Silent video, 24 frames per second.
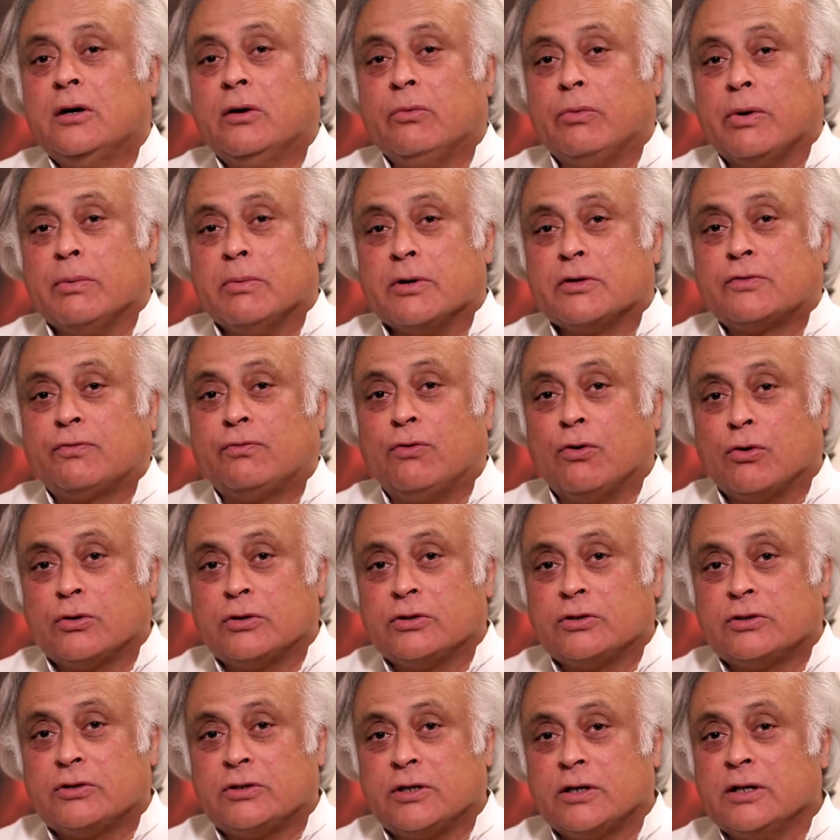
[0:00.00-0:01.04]
we must
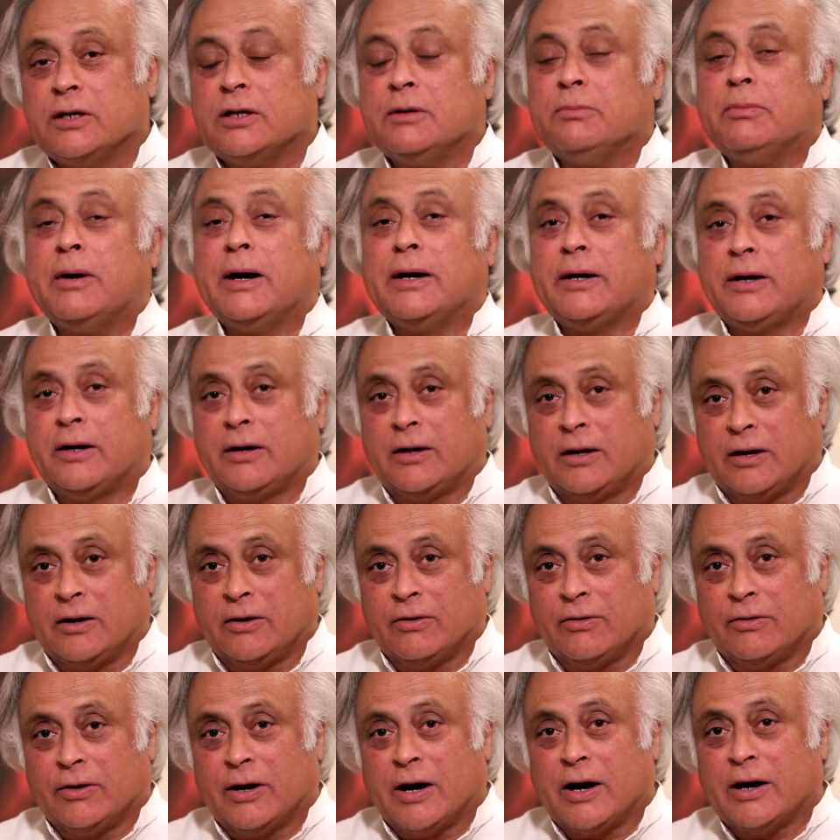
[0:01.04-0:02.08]
focus single-mindedly
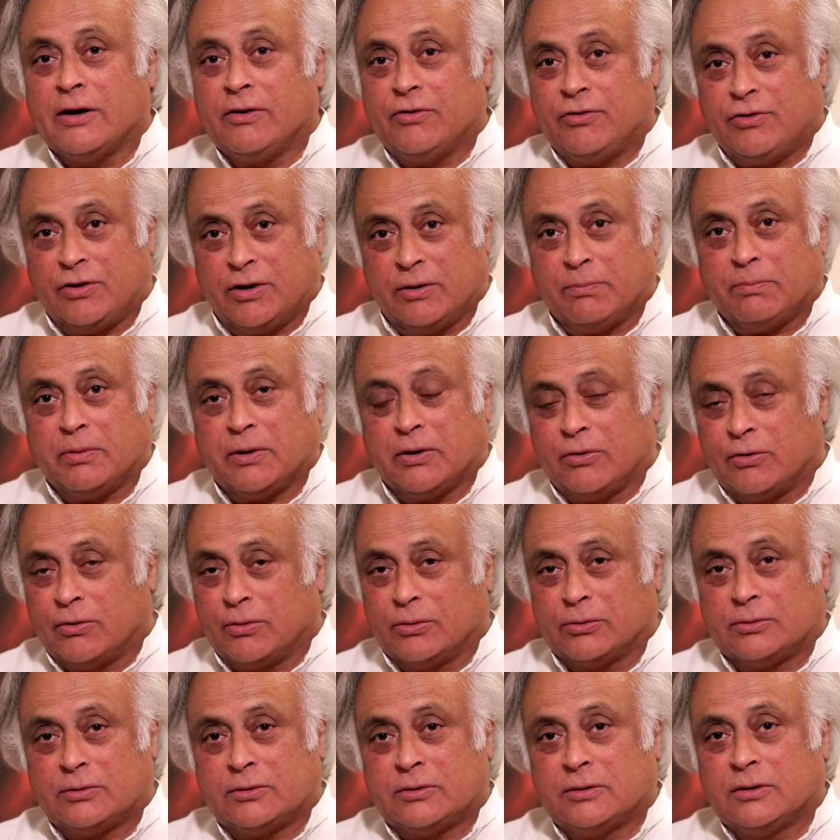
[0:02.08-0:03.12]
on high GDP
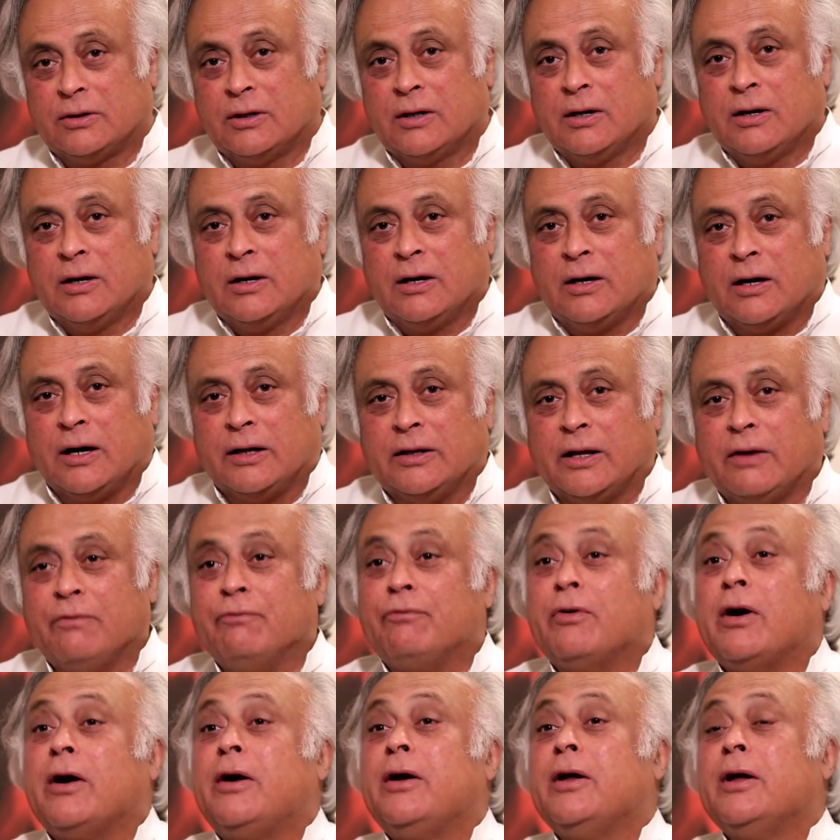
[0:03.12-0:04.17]
growth and
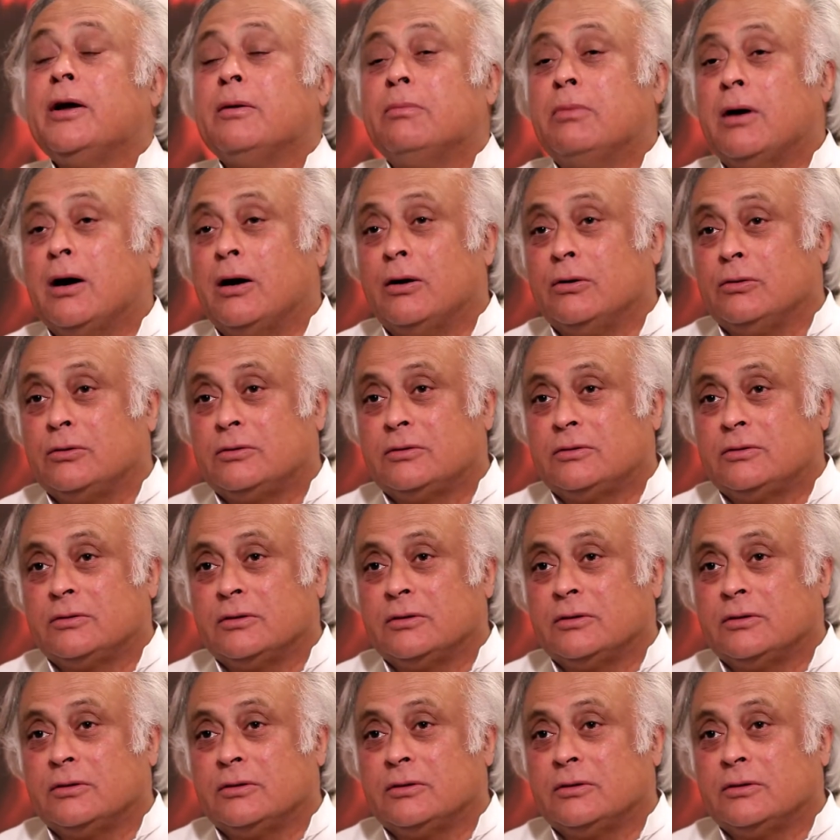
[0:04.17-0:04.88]
then worry about